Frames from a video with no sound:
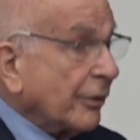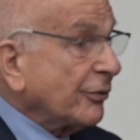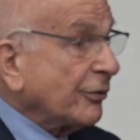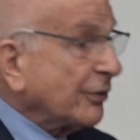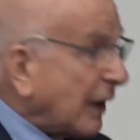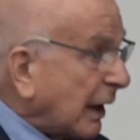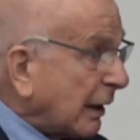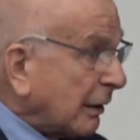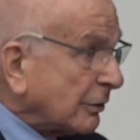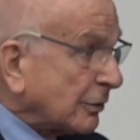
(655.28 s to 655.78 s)
The
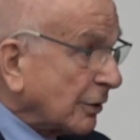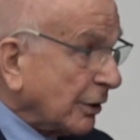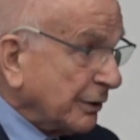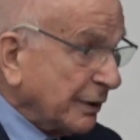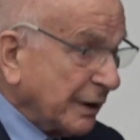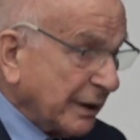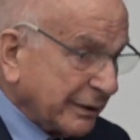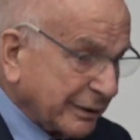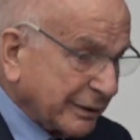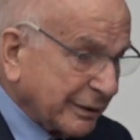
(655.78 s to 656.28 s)
second
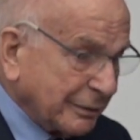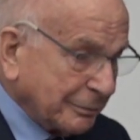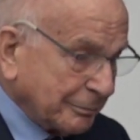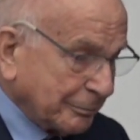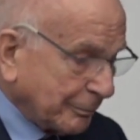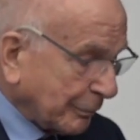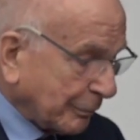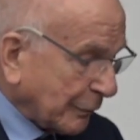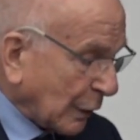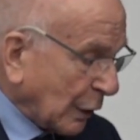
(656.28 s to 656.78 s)

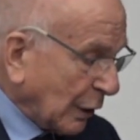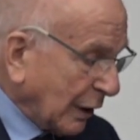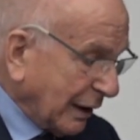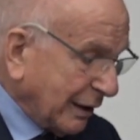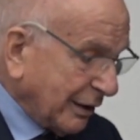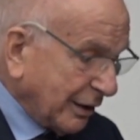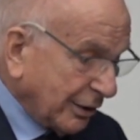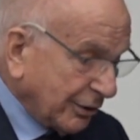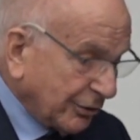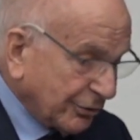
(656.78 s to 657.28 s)
condition
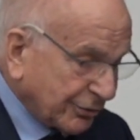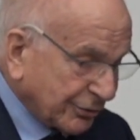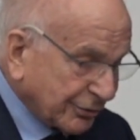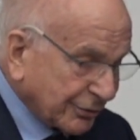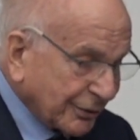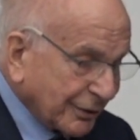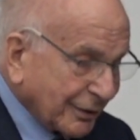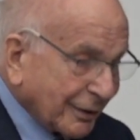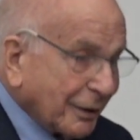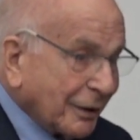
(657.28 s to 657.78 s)

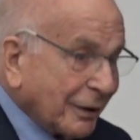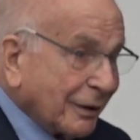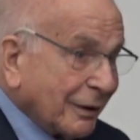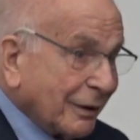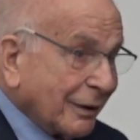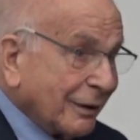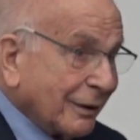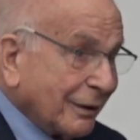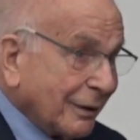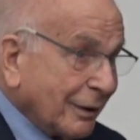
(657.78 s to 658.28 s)
is
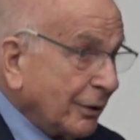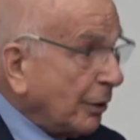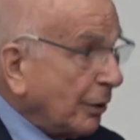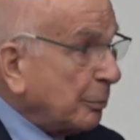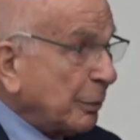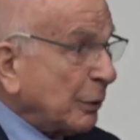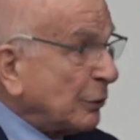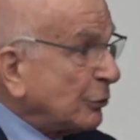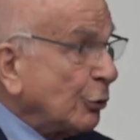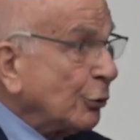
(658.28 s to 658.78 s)

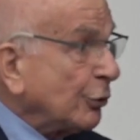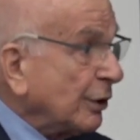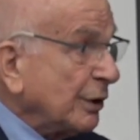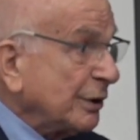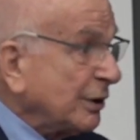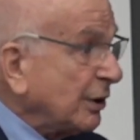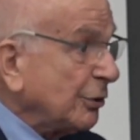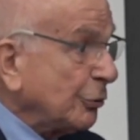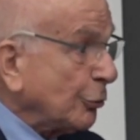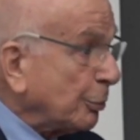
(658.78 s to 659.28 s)
an
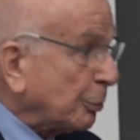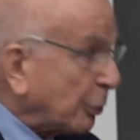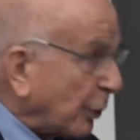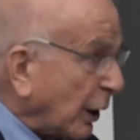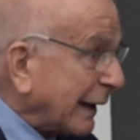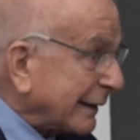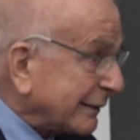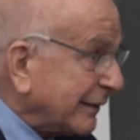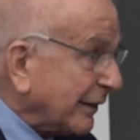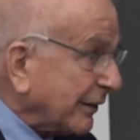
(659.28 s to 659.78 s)
opportunity to
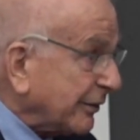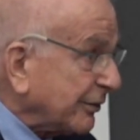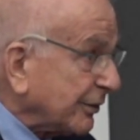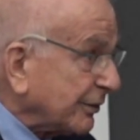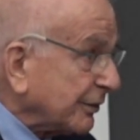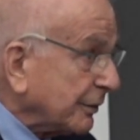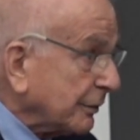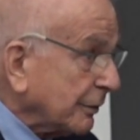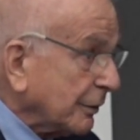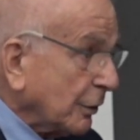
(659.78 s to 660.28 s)

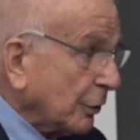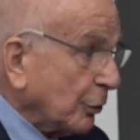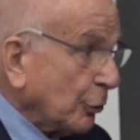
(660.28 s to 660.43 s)
practice.